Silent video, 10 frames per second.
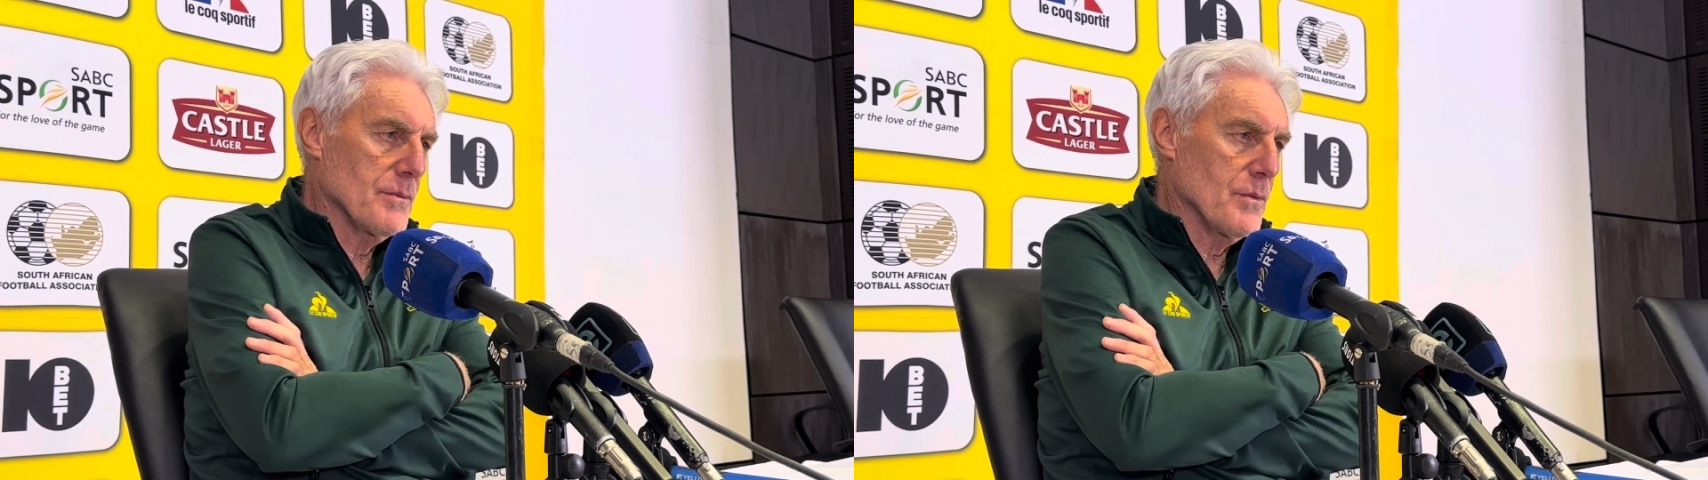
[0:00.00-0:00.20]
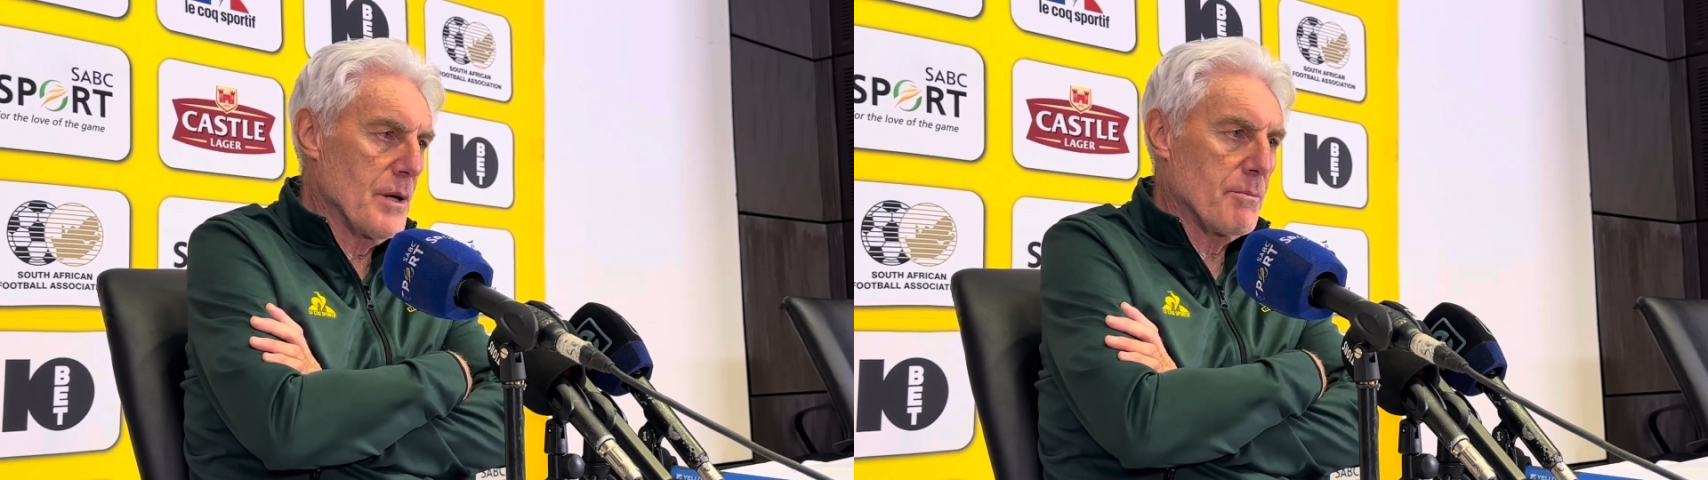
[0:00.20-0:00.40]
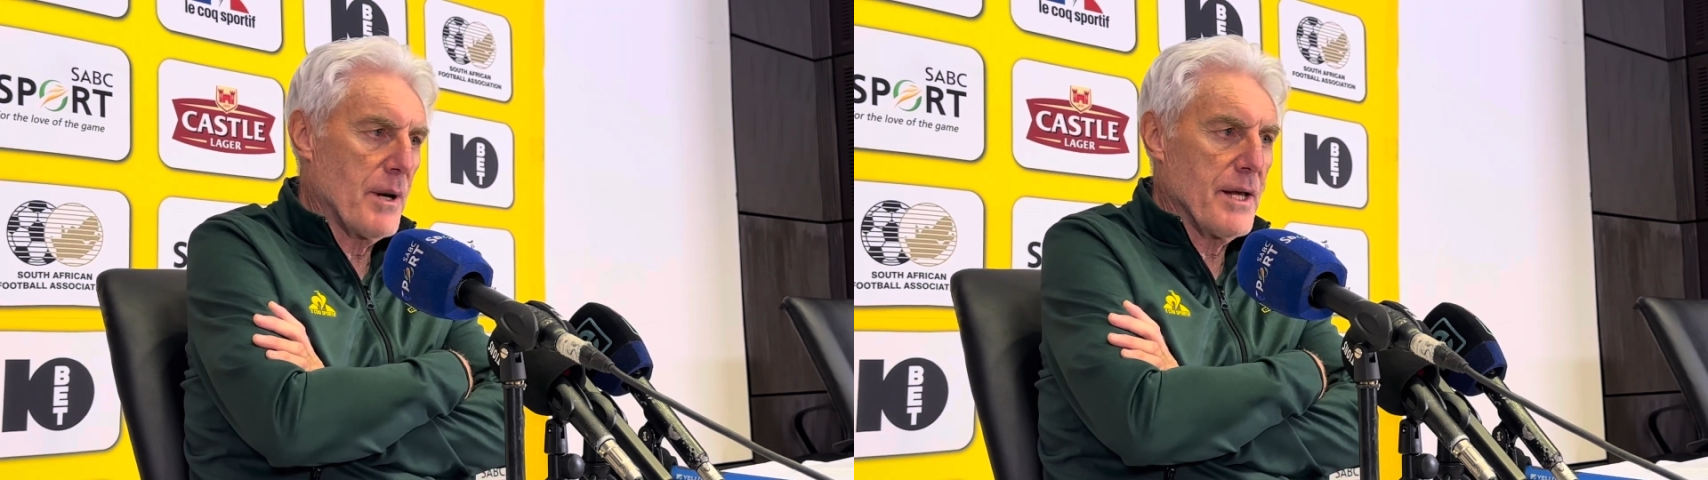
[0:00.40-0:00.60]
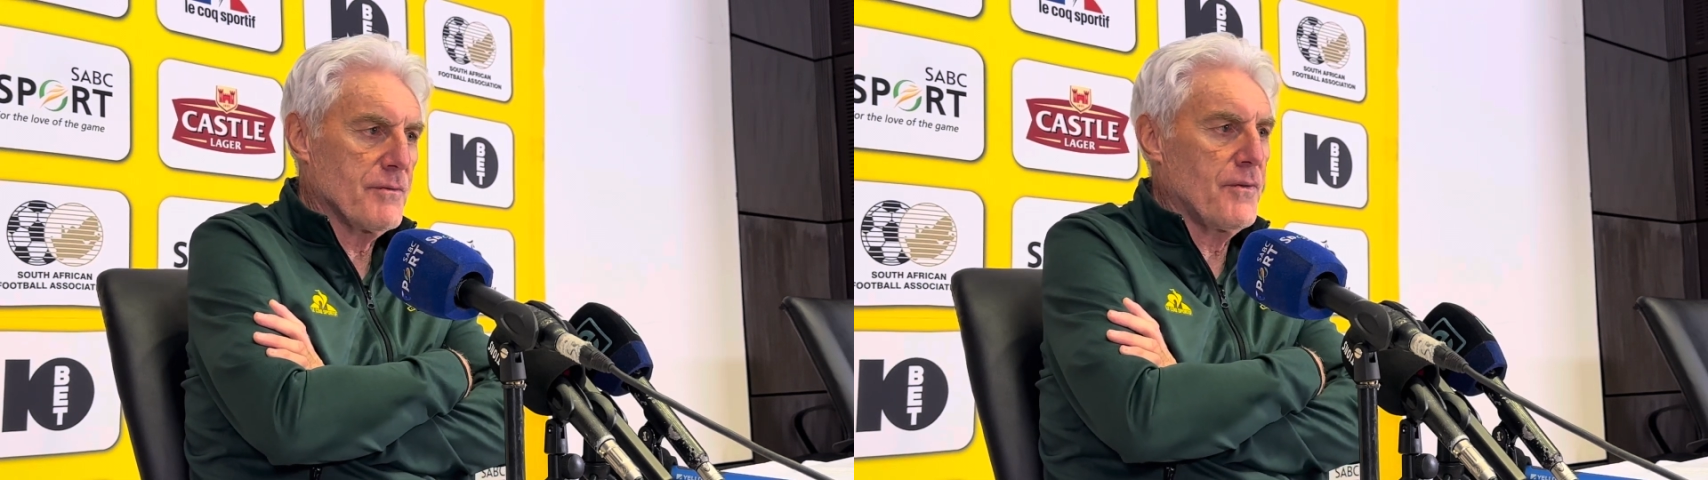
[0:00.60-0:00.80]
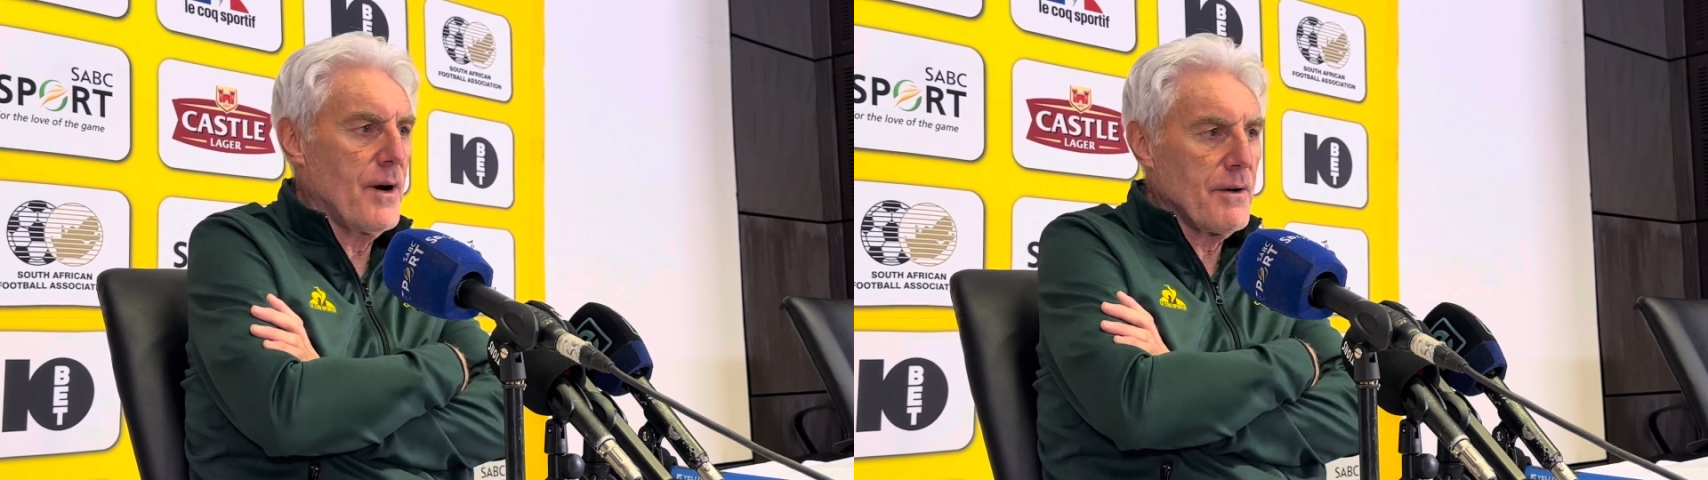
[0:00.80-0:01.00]
We played
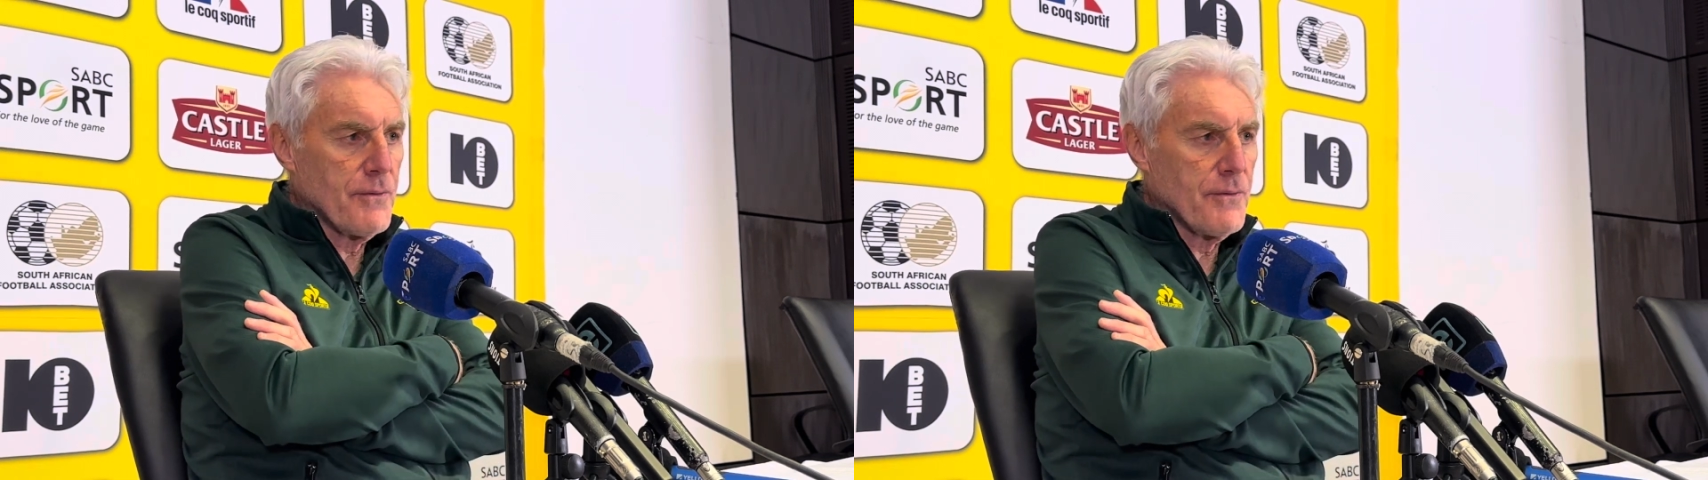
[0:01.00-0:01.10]
far